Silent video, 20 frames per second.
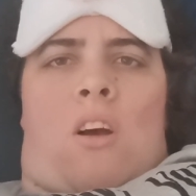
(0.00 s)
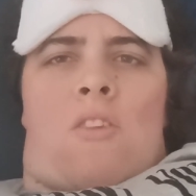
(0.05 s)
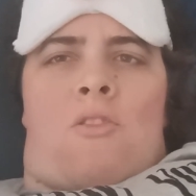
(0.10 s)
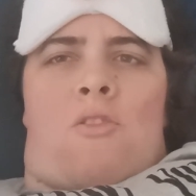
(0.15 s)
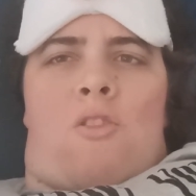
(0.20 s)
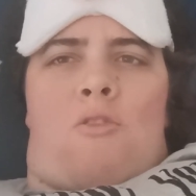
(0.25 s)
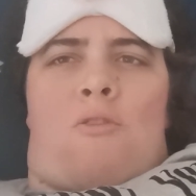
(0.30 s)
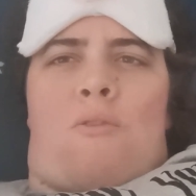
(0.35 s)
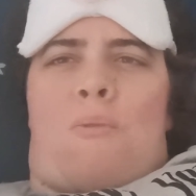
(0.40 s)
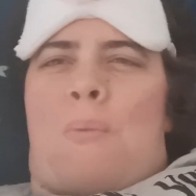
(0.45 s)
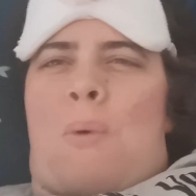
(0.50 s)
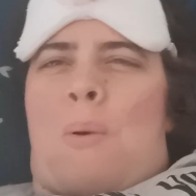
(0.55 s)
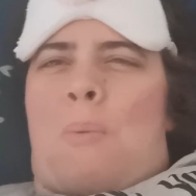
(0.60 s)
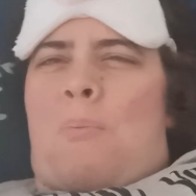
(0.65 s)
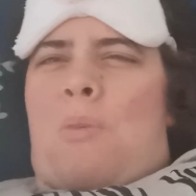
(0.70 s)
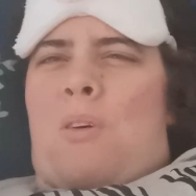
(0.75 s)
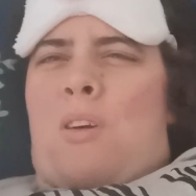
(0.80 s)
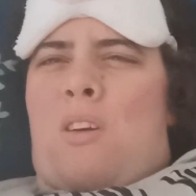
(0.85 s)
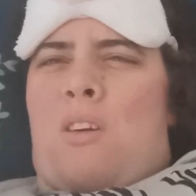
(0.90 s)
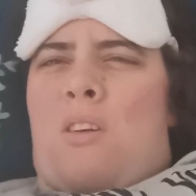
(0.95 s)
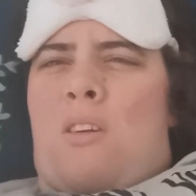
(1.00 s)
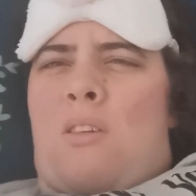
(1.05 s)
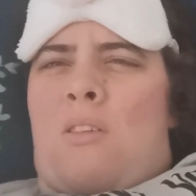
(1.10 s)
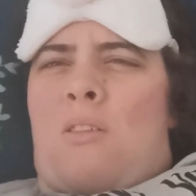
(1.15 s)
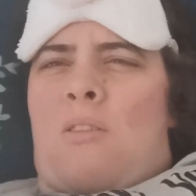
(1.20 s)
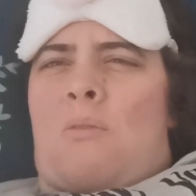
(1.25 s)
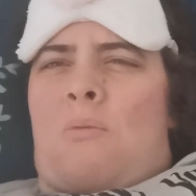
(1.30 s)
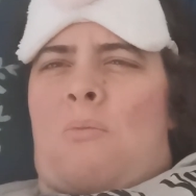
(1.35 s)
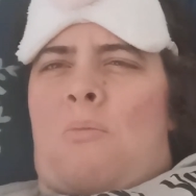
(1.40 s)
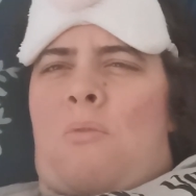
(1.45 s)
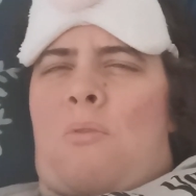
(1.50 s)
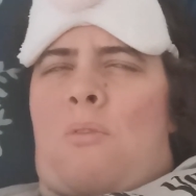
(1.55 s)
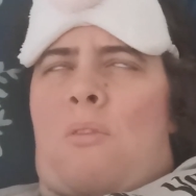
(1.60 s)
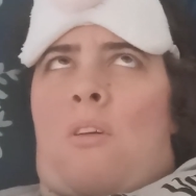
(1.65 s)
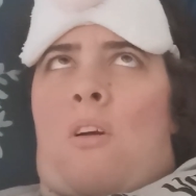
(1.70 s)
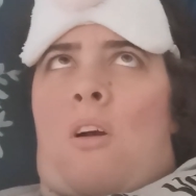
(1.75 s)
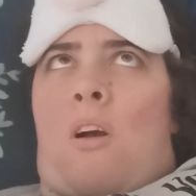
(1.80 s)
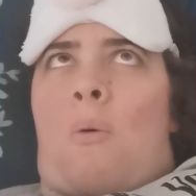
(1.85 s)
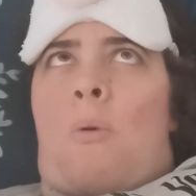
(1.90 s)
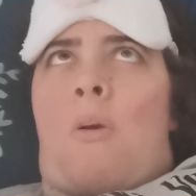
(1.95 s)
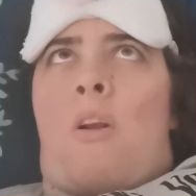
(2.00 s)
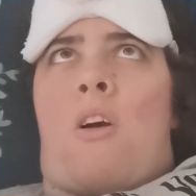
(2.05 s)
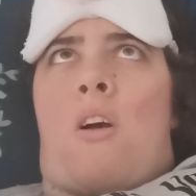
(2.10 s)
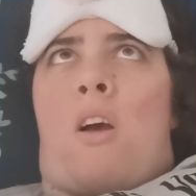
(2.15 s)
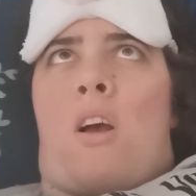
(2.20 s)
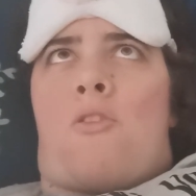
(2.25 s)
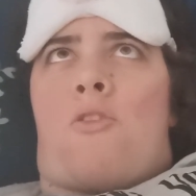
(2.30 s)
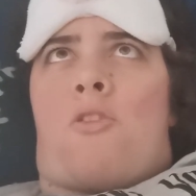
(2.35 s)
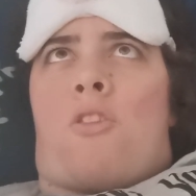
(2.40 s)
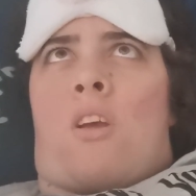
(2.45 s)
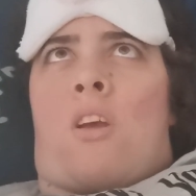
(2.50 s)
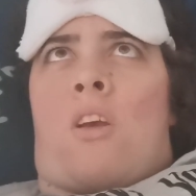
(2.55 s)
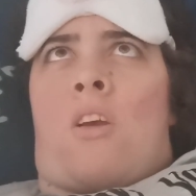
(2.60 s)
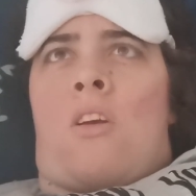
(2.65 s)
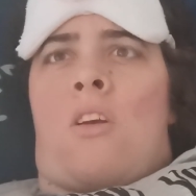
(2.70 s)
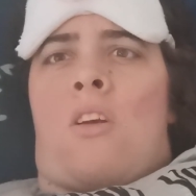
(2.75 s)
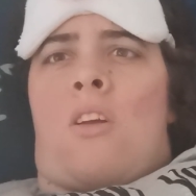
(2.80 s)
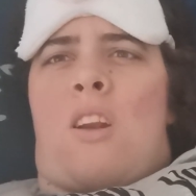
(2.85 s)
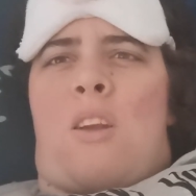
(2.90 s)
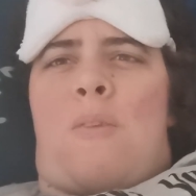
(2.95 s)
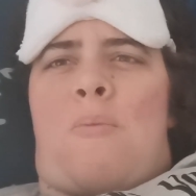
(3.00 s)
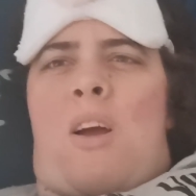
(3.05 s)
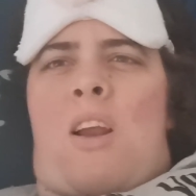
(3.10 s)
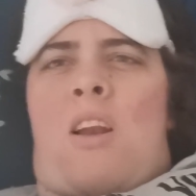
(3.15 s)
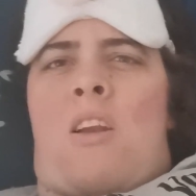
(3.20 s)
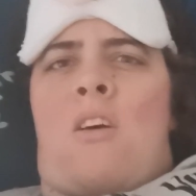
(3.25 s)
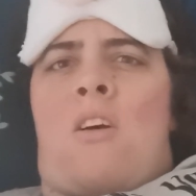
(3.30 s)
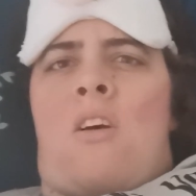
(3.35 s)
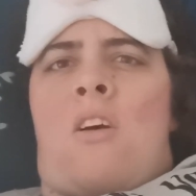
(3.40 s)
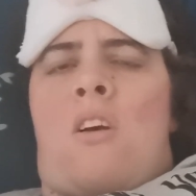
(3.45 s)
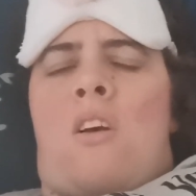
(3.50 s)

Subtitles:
I don't remember. Oh, no, actually, never mind.